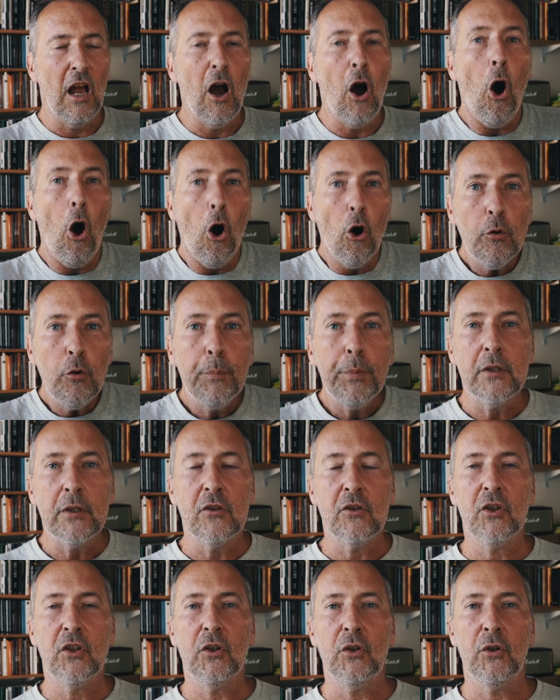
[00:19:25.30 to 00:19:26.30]
open
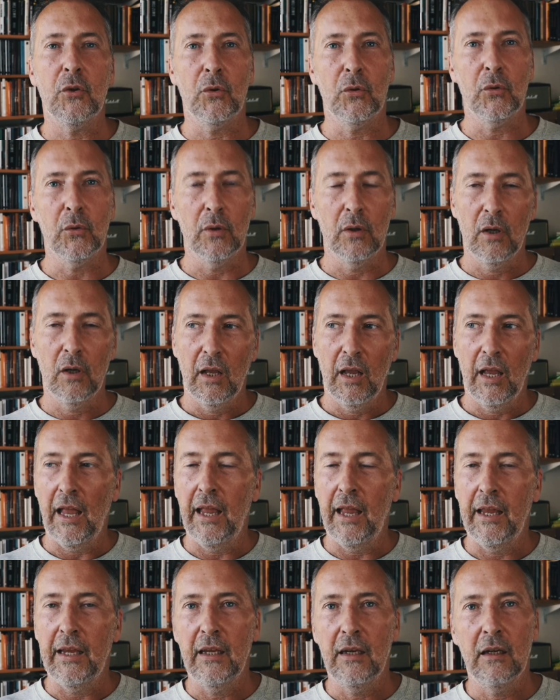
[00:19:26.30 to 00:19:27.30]
to
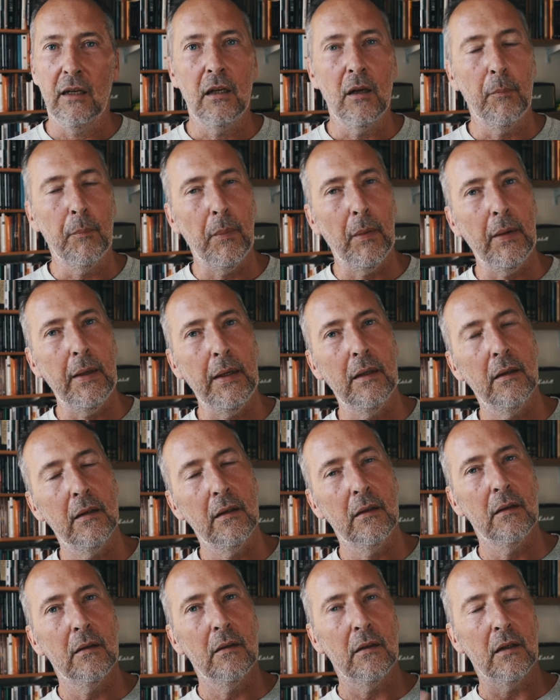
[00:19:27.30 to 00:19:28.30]
a complete
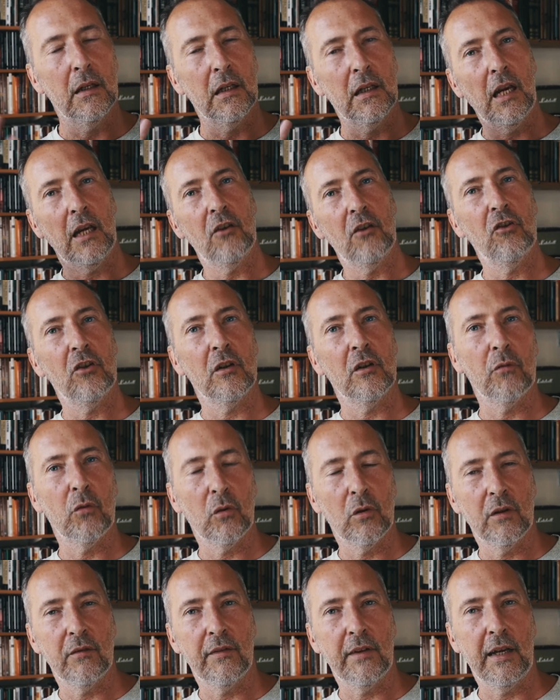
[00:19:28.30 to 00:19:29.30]
negation of
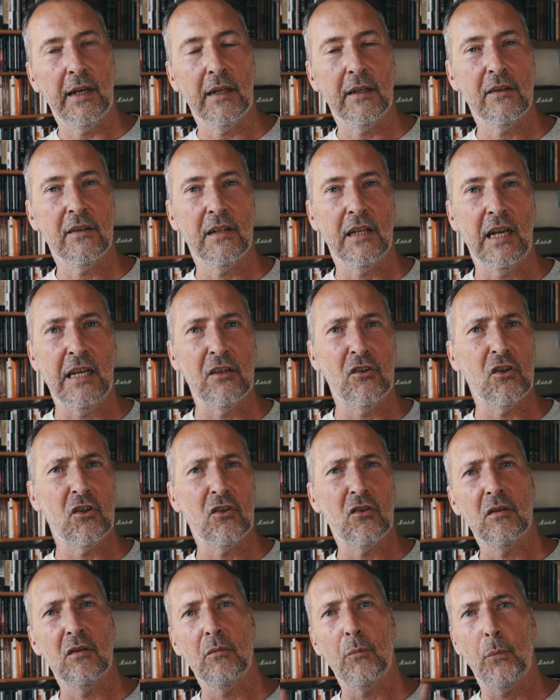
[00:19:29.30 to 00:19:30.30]
all of that and
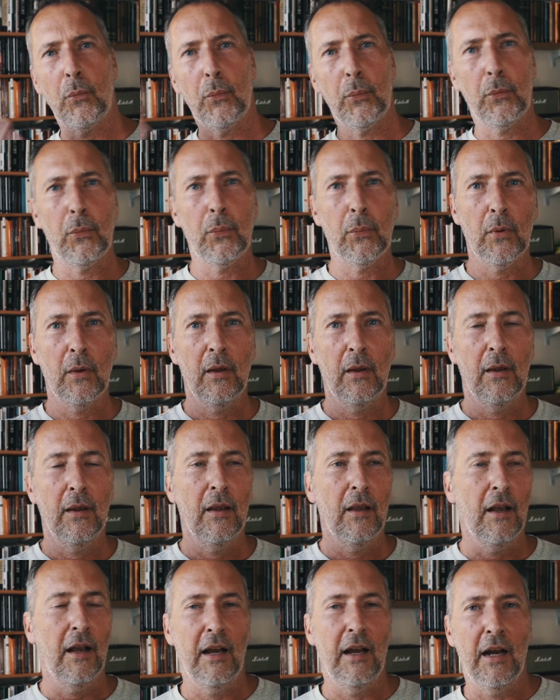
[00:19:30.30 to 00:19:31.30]
just
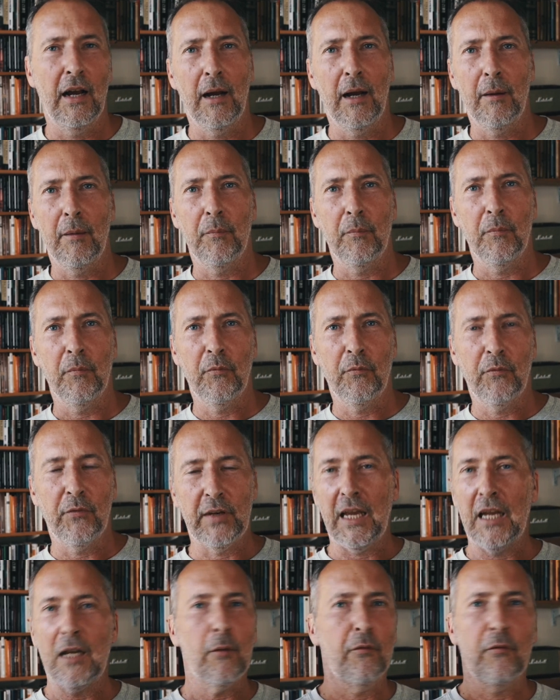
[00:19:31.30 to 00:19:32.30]
um,
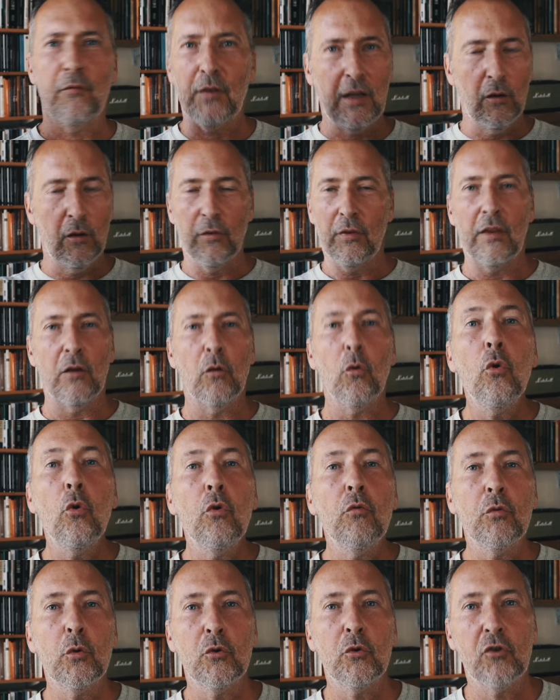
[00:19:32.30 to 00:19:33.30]
forget, it, forget all
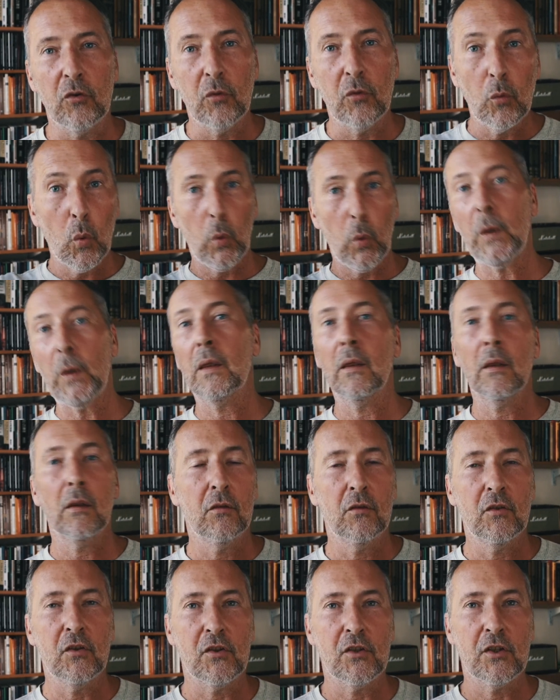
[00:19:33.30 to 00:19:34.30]
the rules just
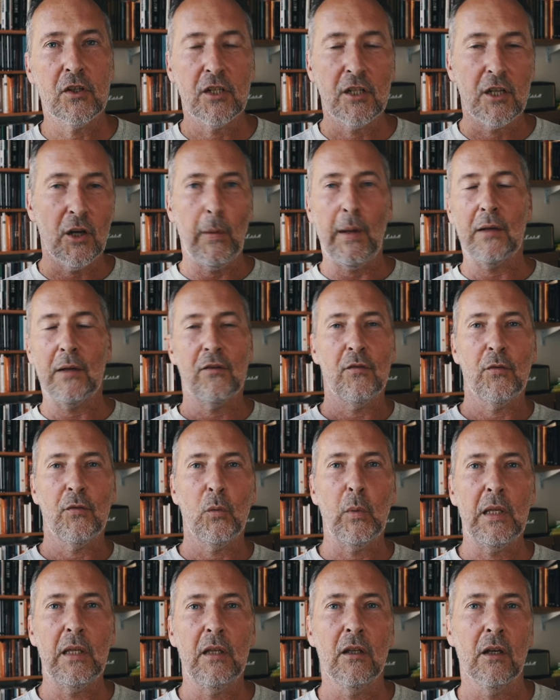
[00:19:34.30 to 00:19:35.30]
just go out of the
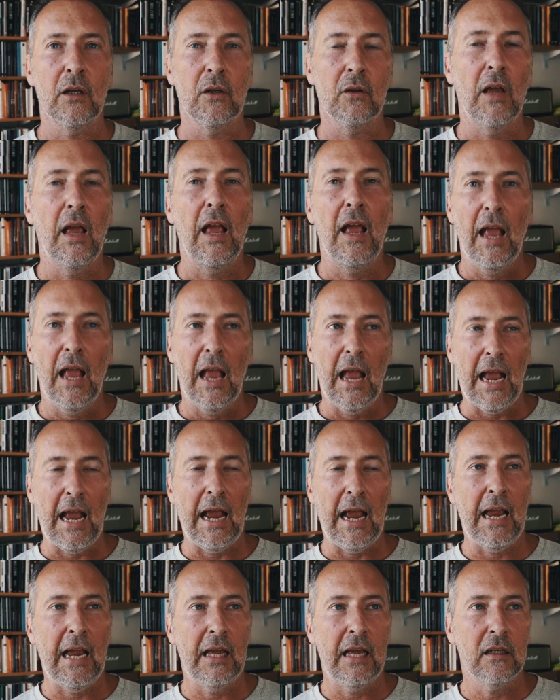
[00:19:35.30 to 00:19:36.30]
window.
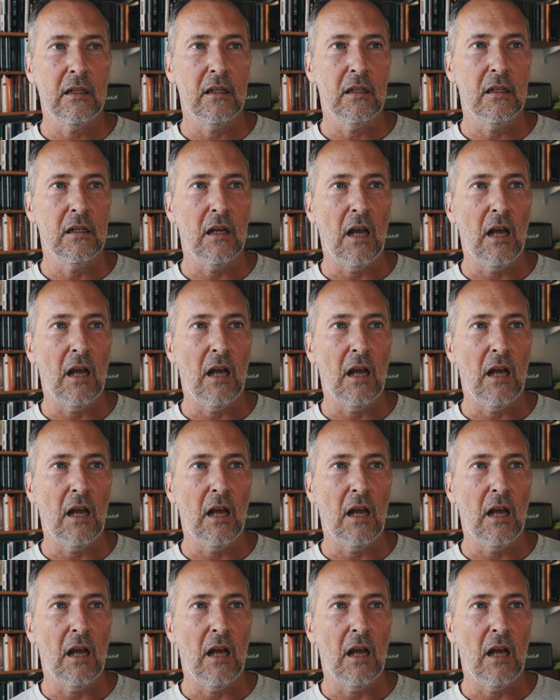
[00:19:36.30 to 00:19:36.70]
And